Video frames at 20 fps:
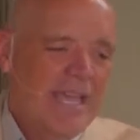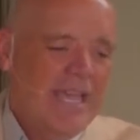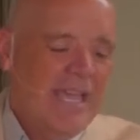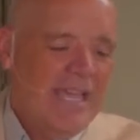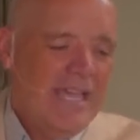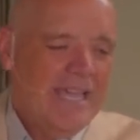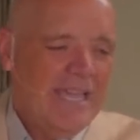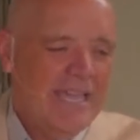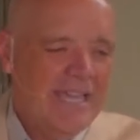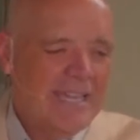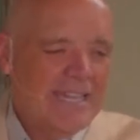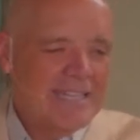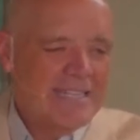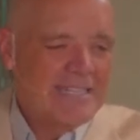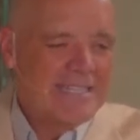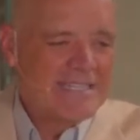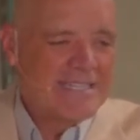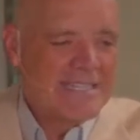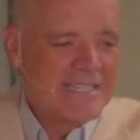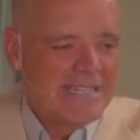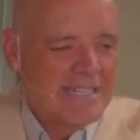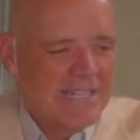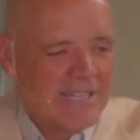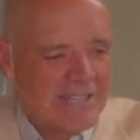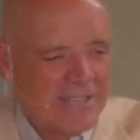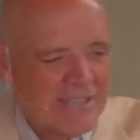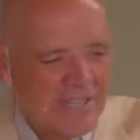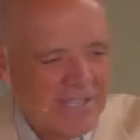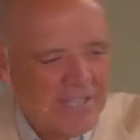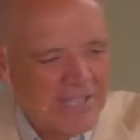and uh,
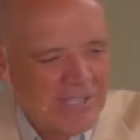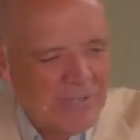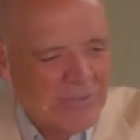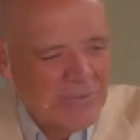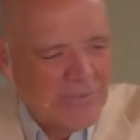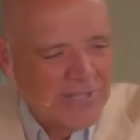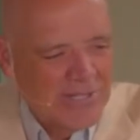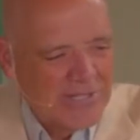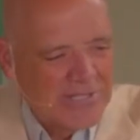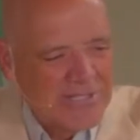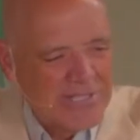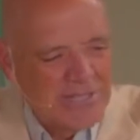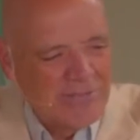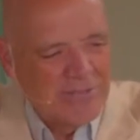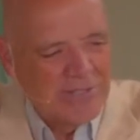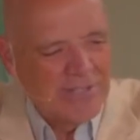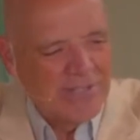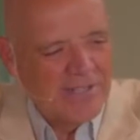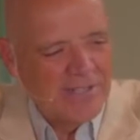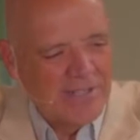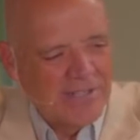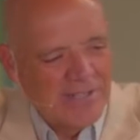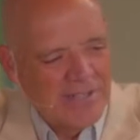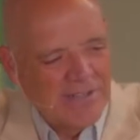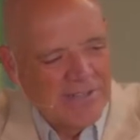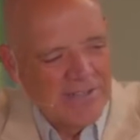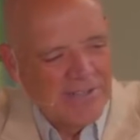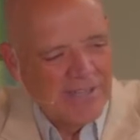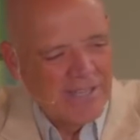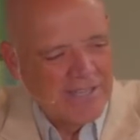thank you, uh, Stephen.
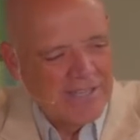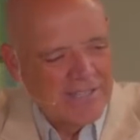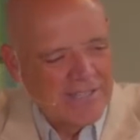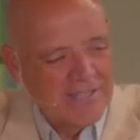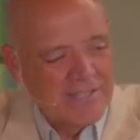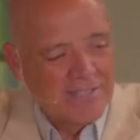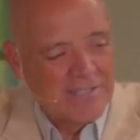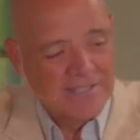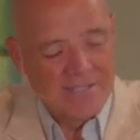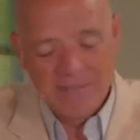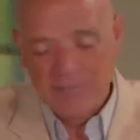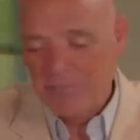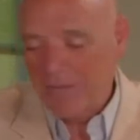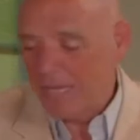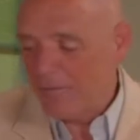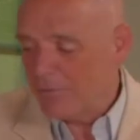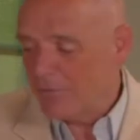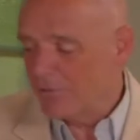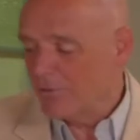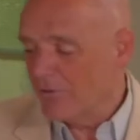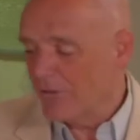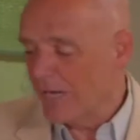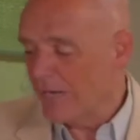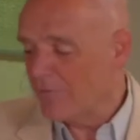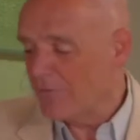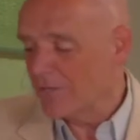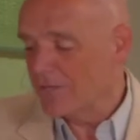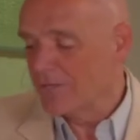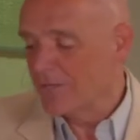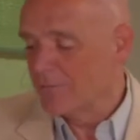Uh, that is the Bible
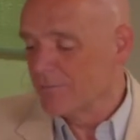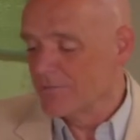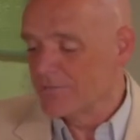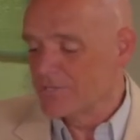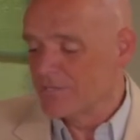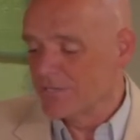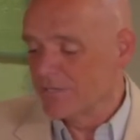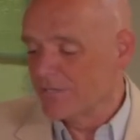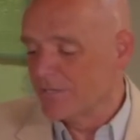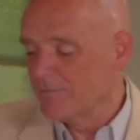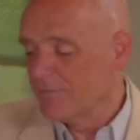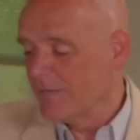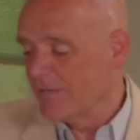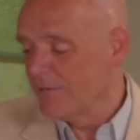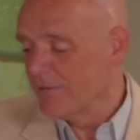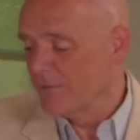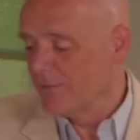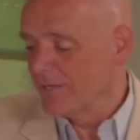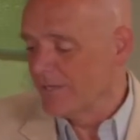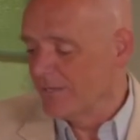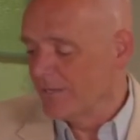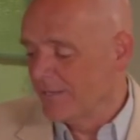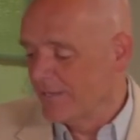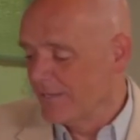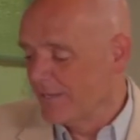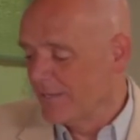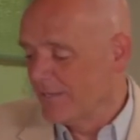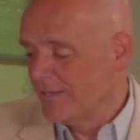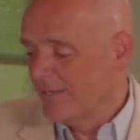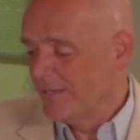graphically presented, by the way,
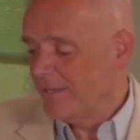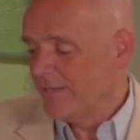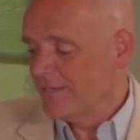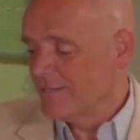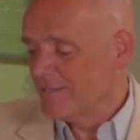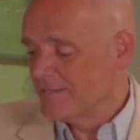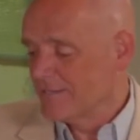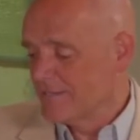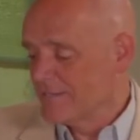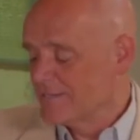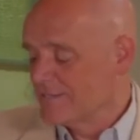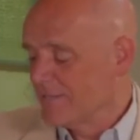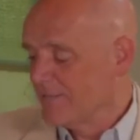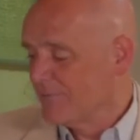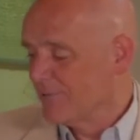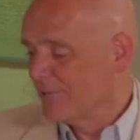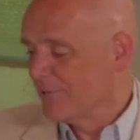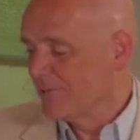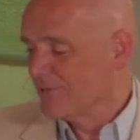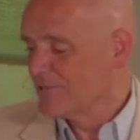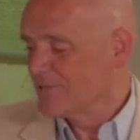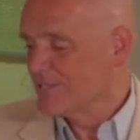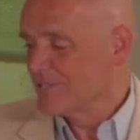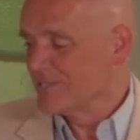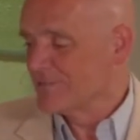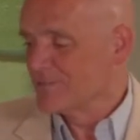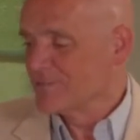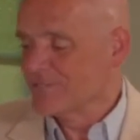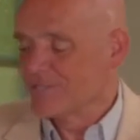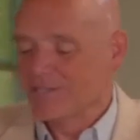uh, as uh, Stephen knows, because he
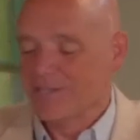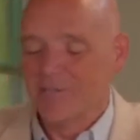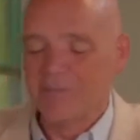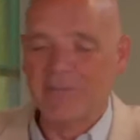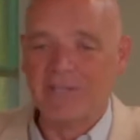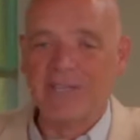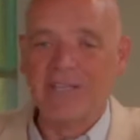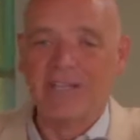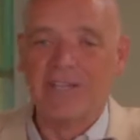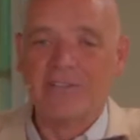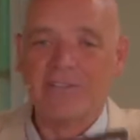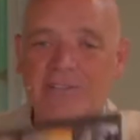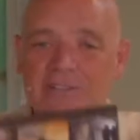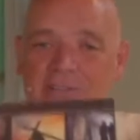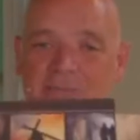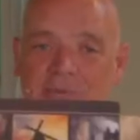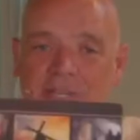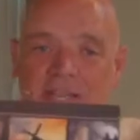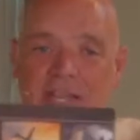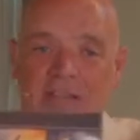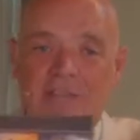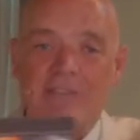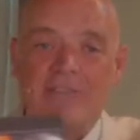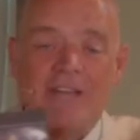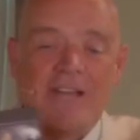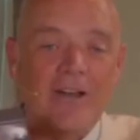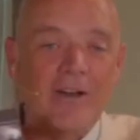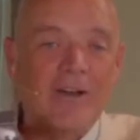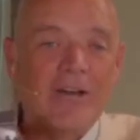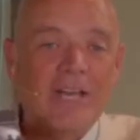was there, many others. We have
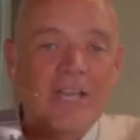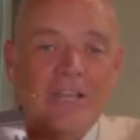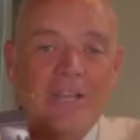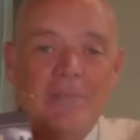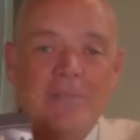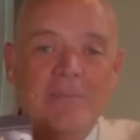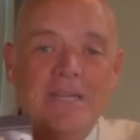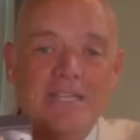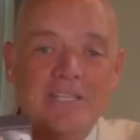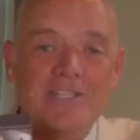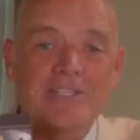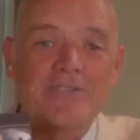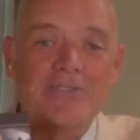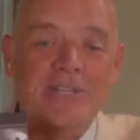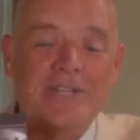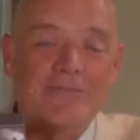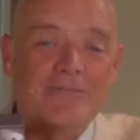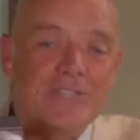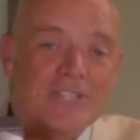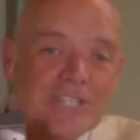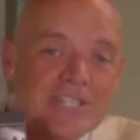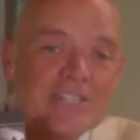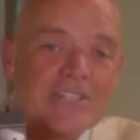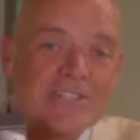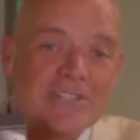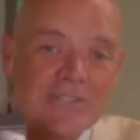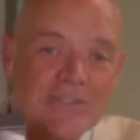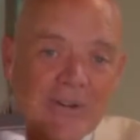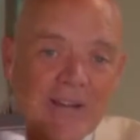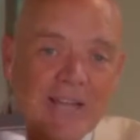now the ministry of
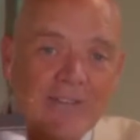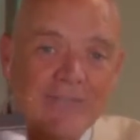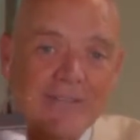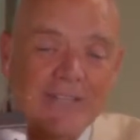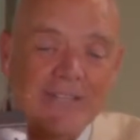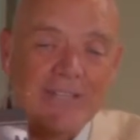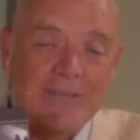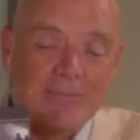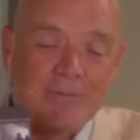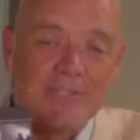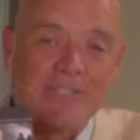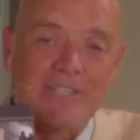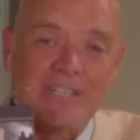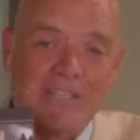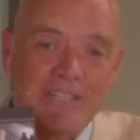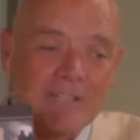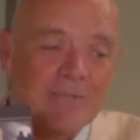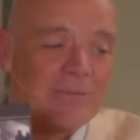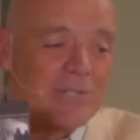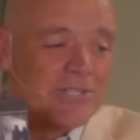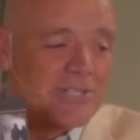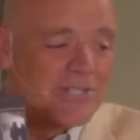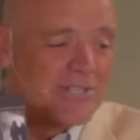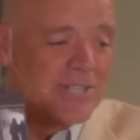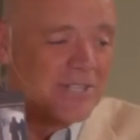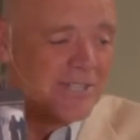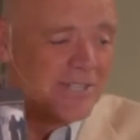Jesus graphically presented, which is on